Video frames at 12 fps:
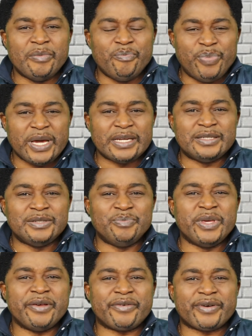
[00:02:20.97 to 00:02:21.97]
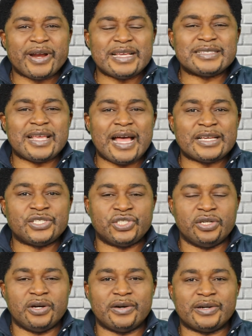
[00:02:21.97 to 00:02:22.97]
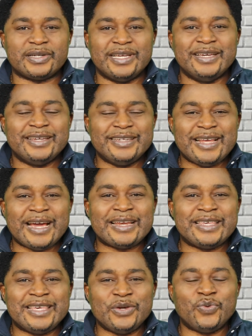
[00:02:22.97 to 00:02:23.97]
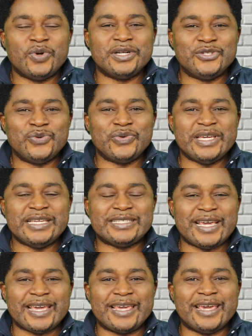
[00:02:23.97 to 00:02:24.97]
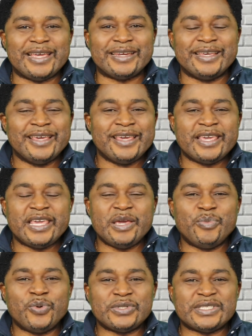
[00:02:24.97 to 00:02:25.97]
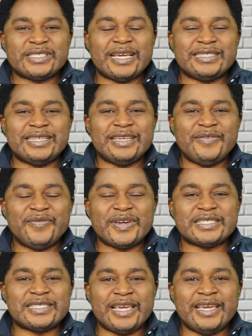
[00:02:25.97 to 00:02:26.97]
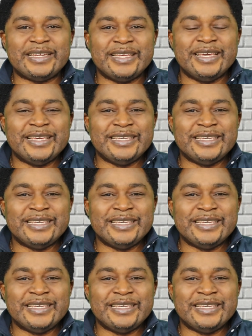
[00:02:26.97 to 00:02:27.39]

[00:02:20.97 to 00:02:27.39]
But be rest assured that He will do it again. Hebrews 13 verse 8.